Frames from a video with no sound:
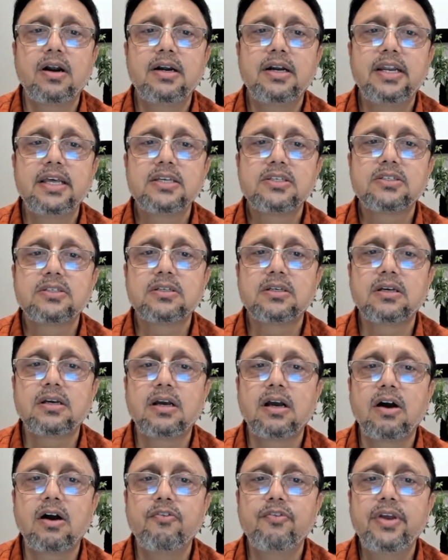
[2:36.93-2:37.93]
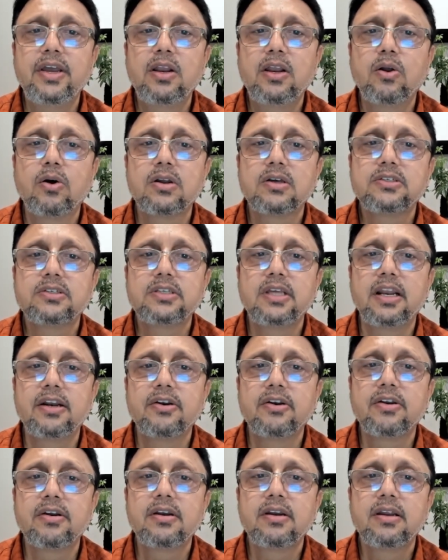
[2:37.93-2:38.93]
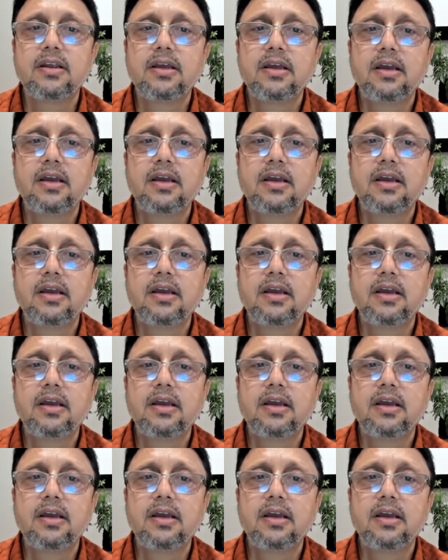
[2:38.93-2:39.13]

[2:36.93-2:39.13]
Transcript: a disc, a wheel or a cylinder